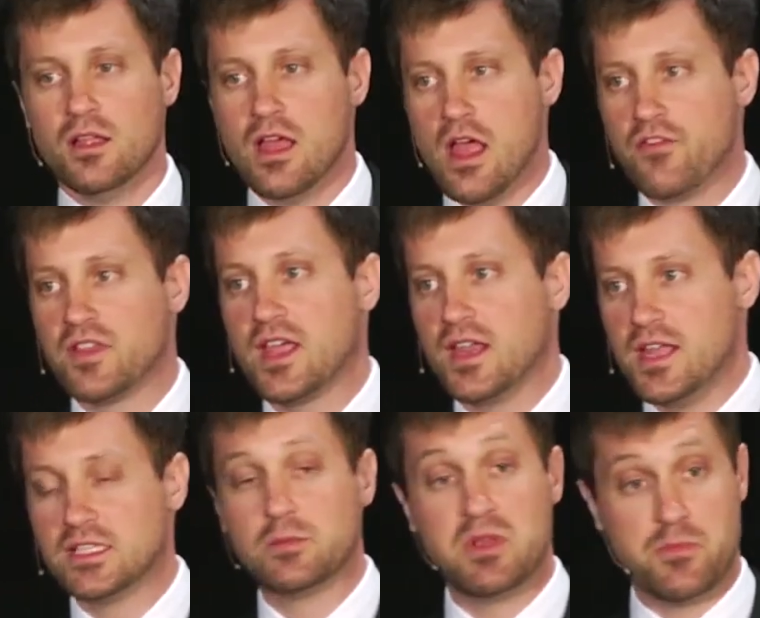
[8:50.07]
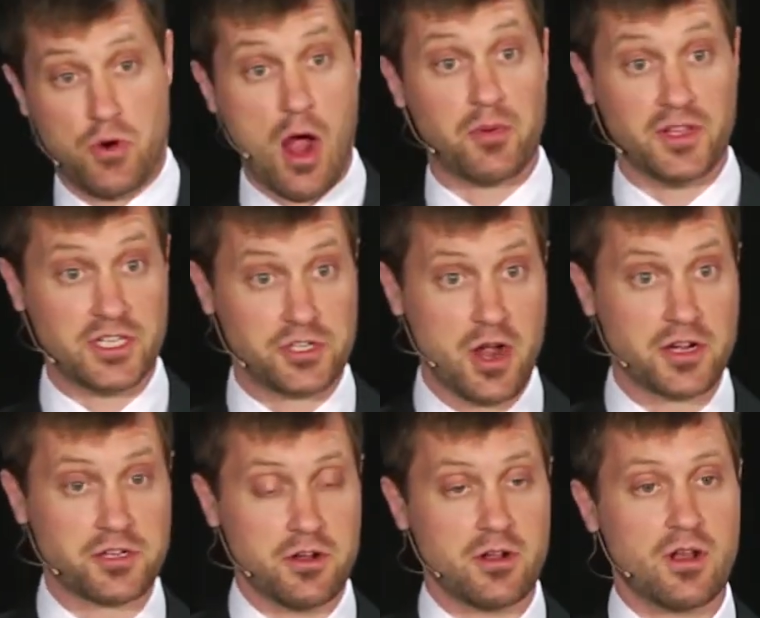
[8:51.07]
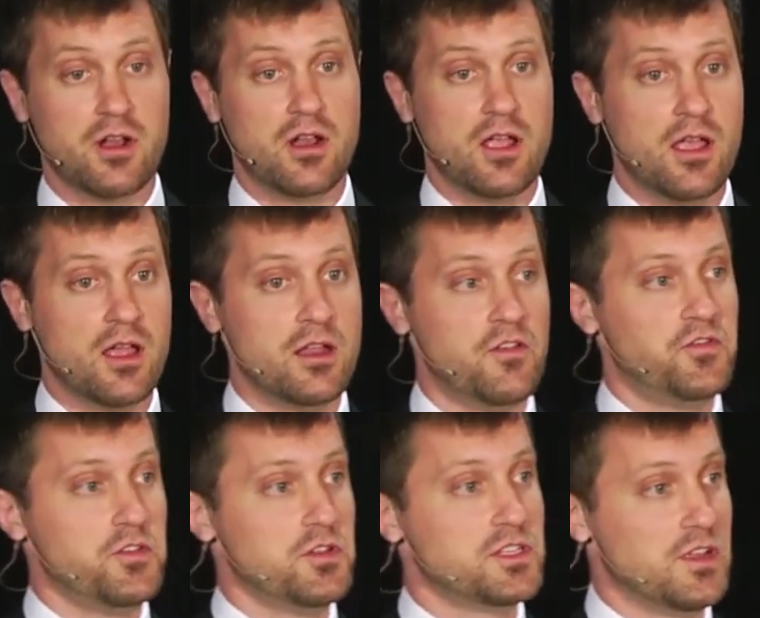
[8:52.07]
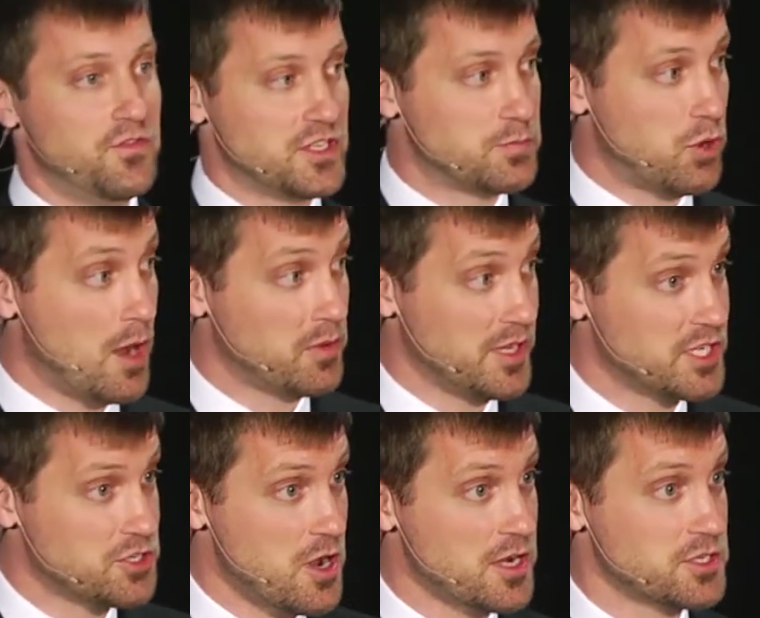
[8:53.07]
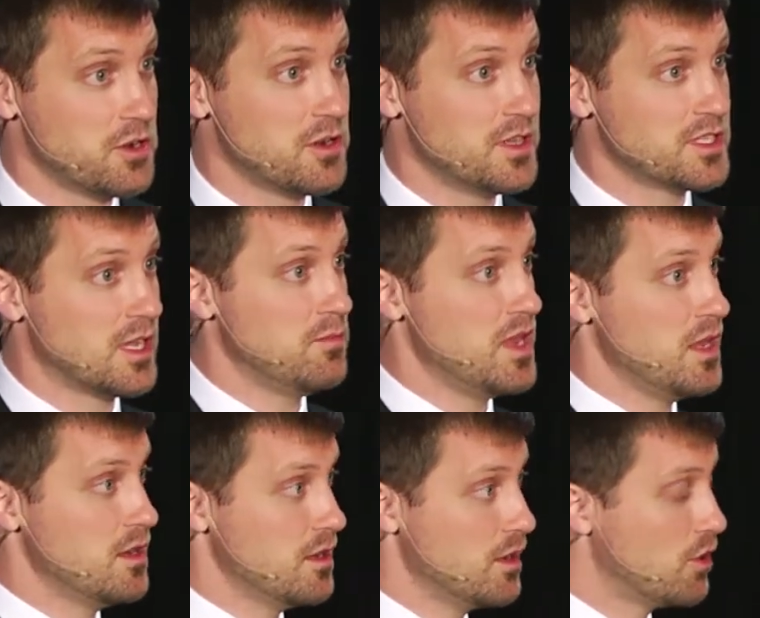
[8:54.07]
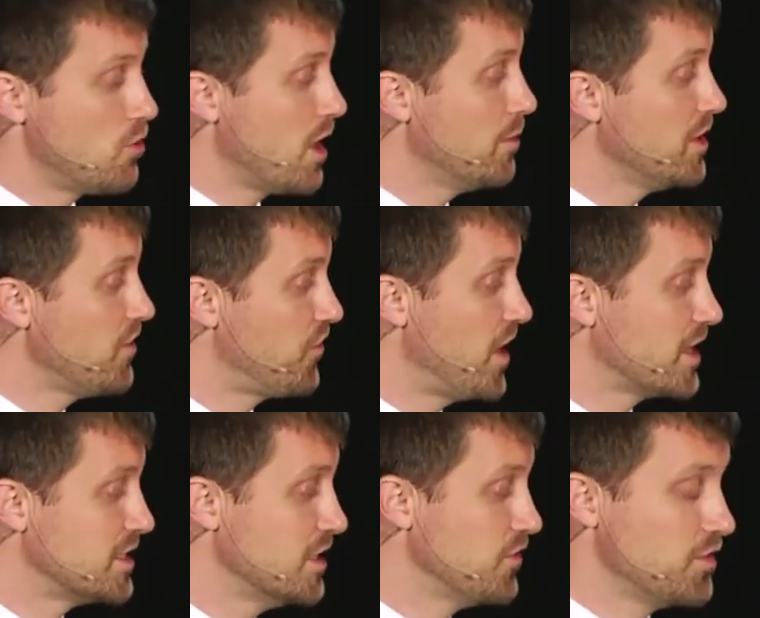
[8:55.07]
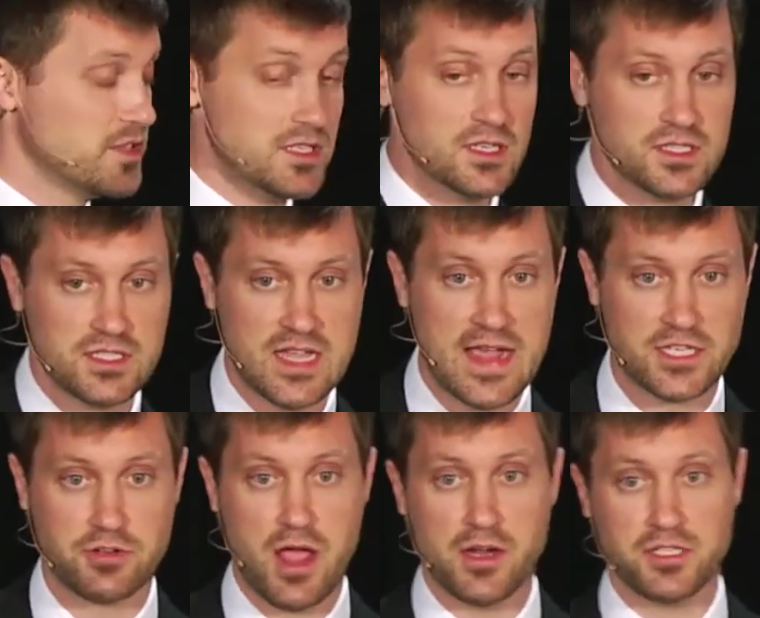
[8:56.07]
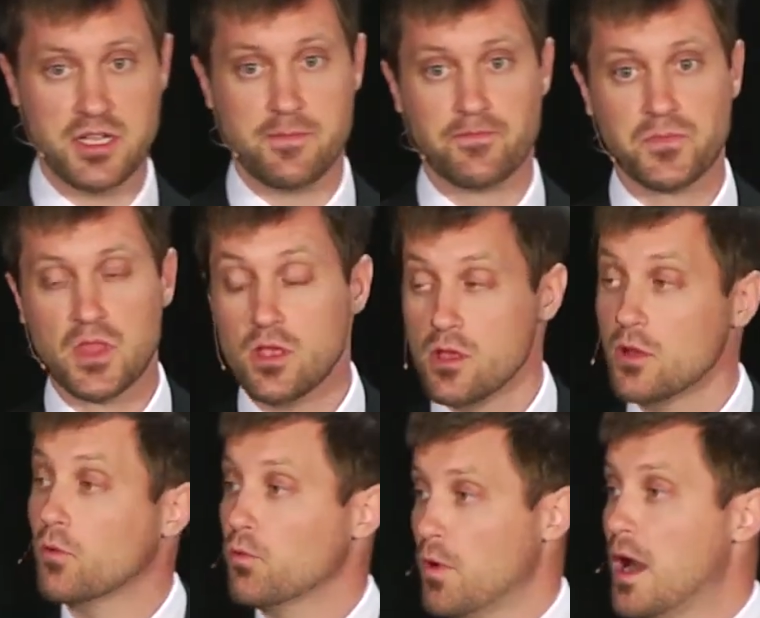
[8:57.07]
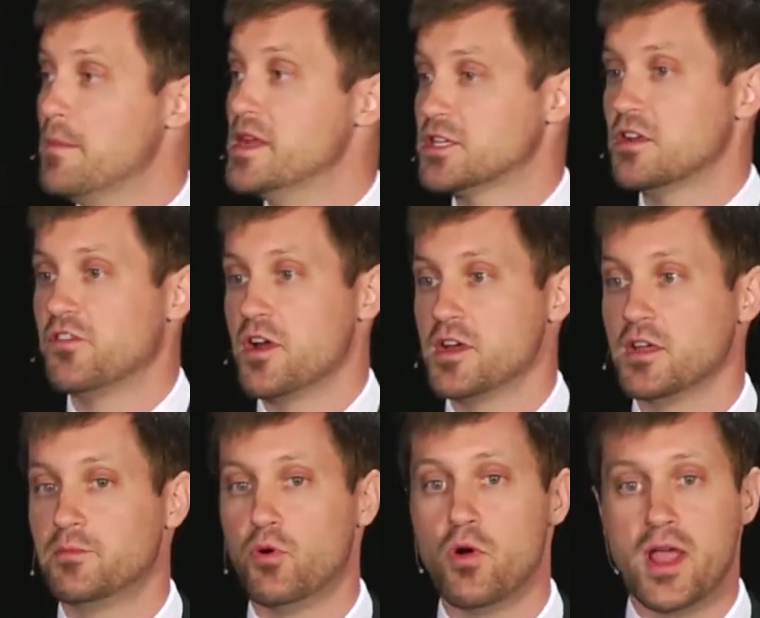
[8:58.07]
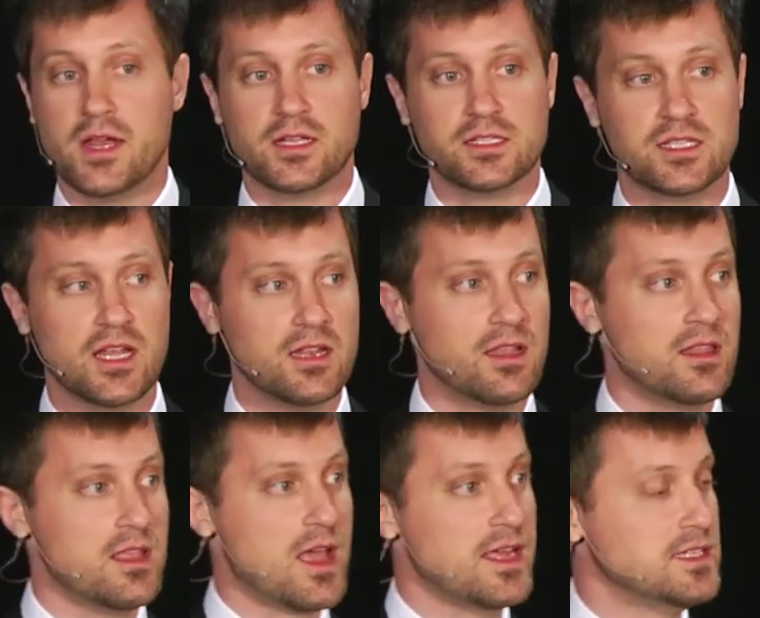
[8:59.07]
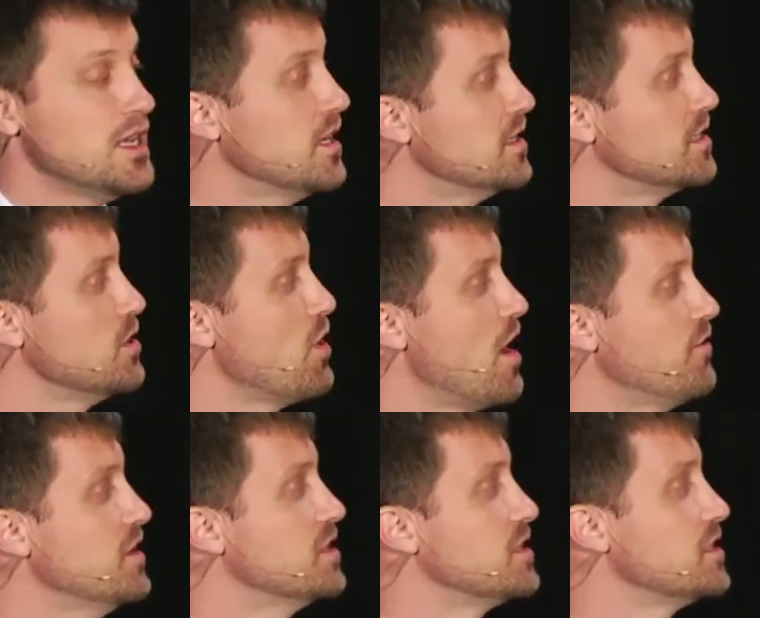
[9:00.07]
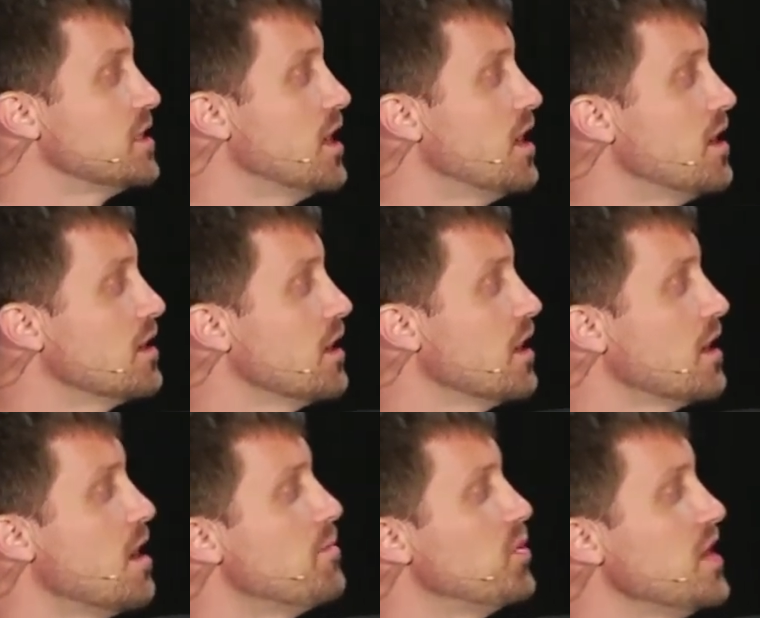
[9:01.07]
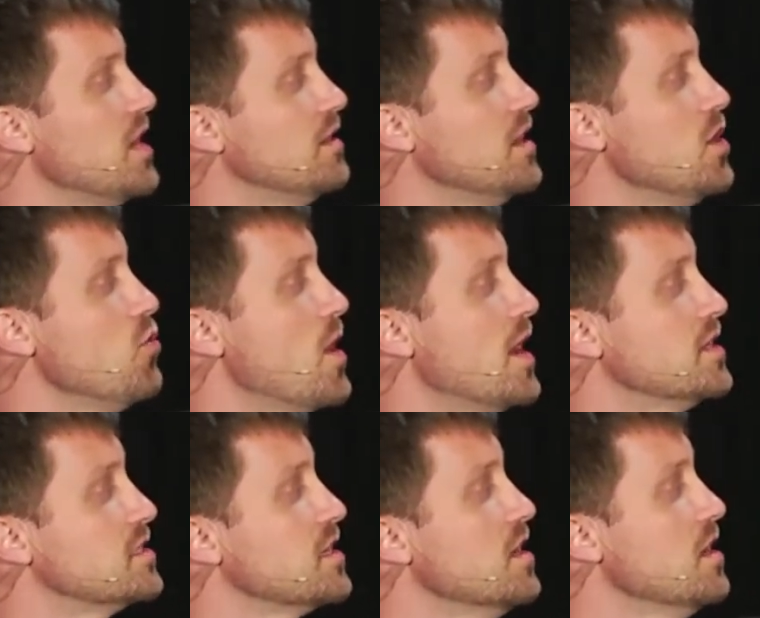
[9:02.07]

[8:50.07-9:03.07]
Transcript: Everything needs to be properly structured, and if it's properly structured, this can be an incredibly effective tax strategy. Rob mentioned a very good point, is that the idea is you have this company in the U.S.